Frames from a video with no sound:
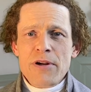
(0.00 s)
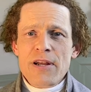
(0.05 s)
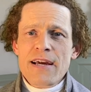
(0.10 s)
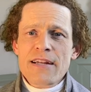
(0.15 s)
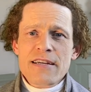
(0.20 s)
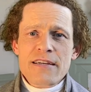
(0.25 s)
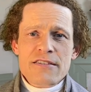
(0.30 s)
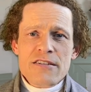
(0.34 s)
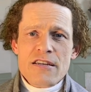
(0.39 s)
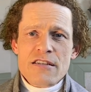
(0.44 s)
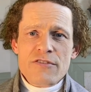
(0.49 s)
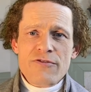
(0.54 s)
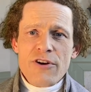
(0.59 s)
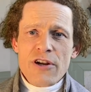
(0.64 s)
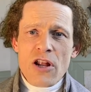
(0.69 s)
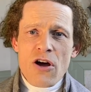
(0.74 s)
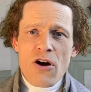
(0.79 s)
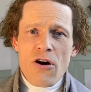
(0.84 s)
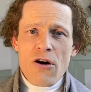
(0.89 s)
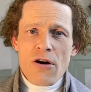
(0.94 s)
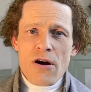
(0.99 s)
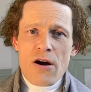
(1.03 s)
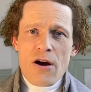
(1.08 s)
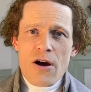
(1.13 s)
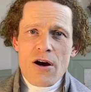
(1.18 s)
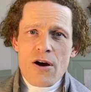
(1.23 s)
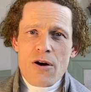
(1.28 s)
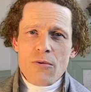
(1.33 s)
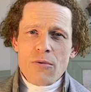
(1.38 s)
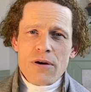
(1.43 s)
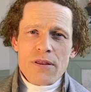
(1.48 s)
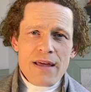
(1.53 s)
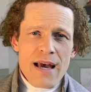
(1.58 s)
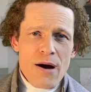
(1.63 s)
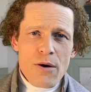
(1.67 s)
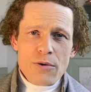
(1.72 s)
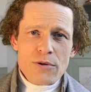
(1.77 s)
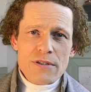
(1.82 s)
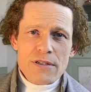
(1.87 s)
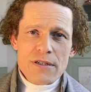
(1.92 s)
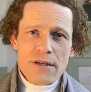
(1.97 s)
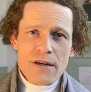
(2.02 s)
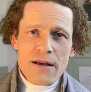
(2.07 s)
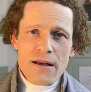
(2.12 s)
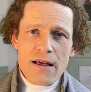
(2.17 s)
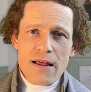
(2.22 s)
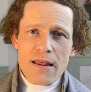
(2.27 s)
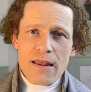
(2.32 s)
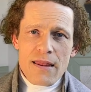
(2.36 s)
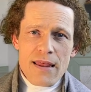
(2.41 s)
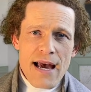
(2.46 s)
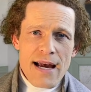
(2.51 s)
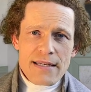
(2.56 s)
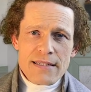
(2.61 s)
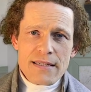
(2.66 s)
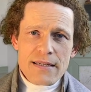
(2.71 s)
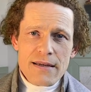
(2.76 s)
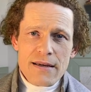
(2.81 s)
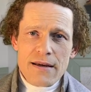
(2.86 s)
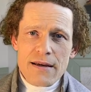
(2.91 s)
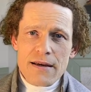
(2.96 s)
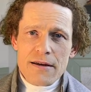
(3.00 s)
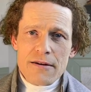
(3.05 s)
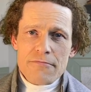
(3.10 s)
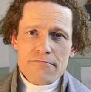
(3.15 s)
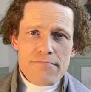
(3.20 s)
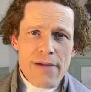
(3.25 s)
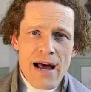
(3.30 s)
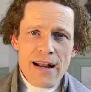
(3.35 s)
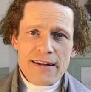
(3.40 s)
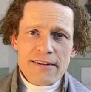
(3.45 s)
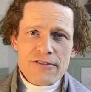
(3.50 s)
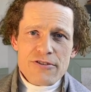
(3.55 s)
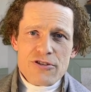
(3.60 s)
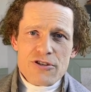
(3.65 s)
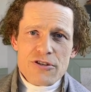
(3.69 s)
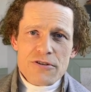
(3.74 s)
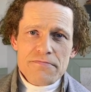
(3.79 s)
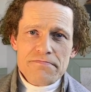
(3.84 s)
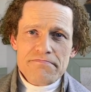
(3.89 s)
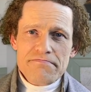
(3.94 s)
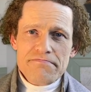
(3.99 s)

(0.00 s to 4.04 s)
can exist for long without that balance.